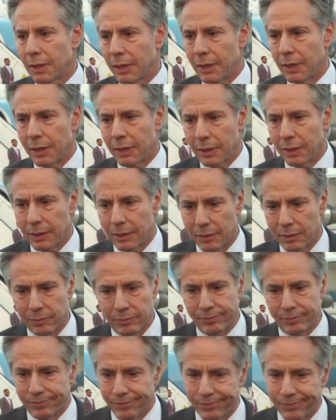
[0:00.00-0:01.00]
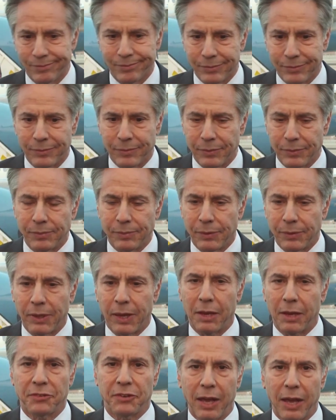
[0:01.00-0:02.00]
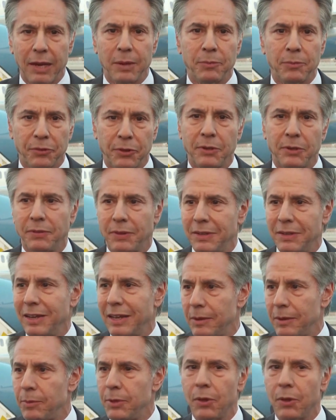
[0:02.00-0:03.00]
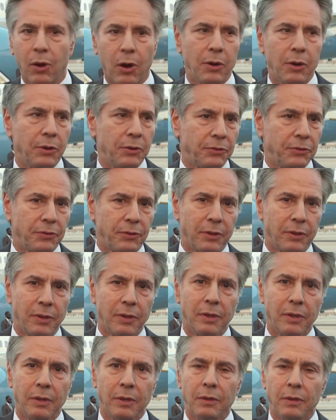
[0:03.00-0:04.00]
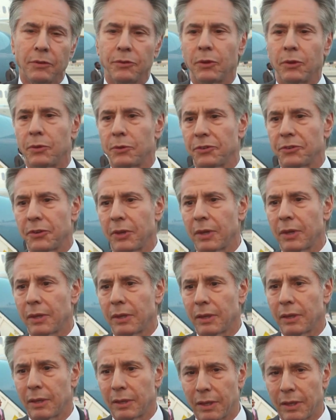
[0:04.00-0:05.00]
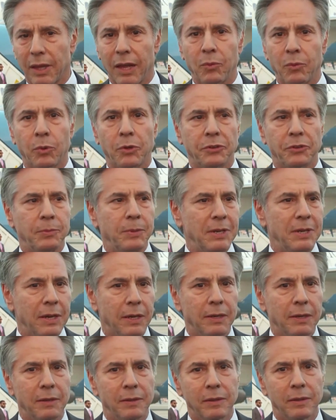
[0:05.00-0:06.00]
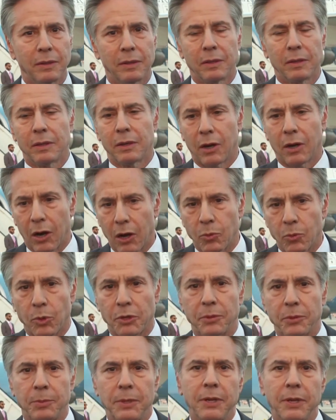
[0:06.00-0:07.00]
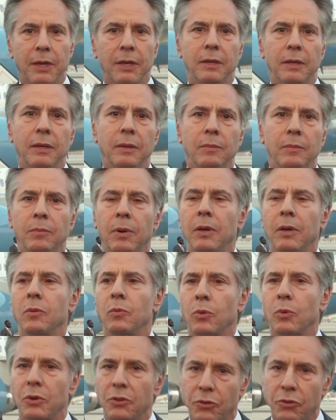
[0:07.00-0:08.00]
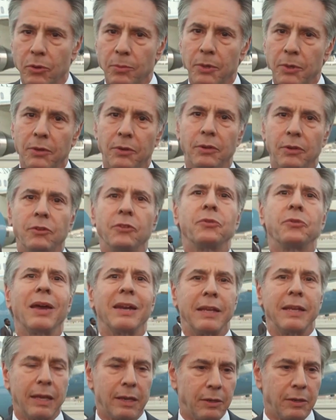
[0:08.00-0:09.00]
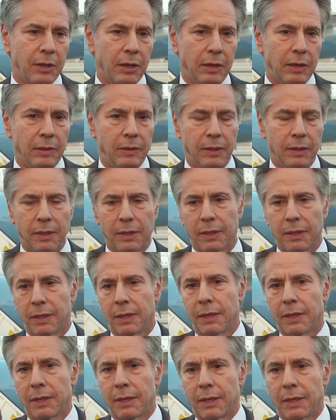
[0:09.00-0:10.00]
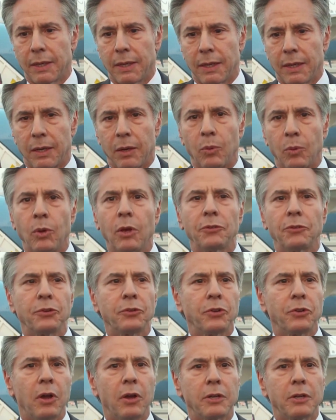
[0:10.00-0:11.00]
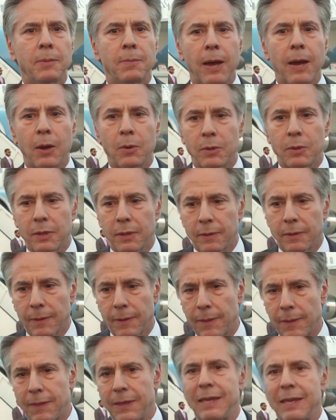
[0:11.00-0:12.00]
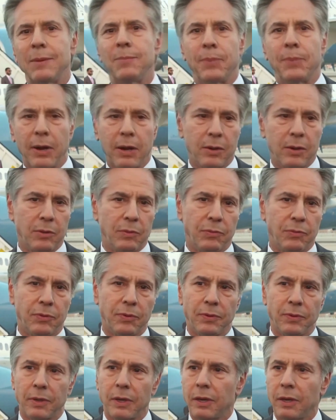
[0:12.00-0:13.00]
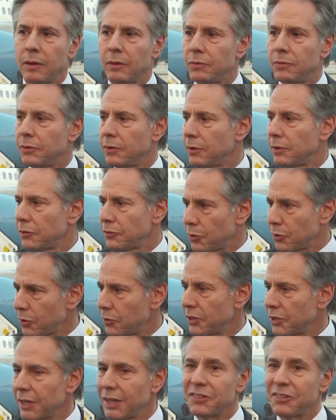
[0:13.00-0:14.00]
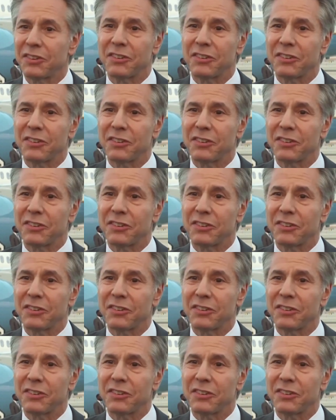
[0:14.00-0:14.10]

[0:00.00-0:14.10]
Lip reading: the last items, they tend to be the hardest. So there's still a lot of work to be done, hard work to be done, but we're determined to try to get it done. We also talked about the imperative of surging and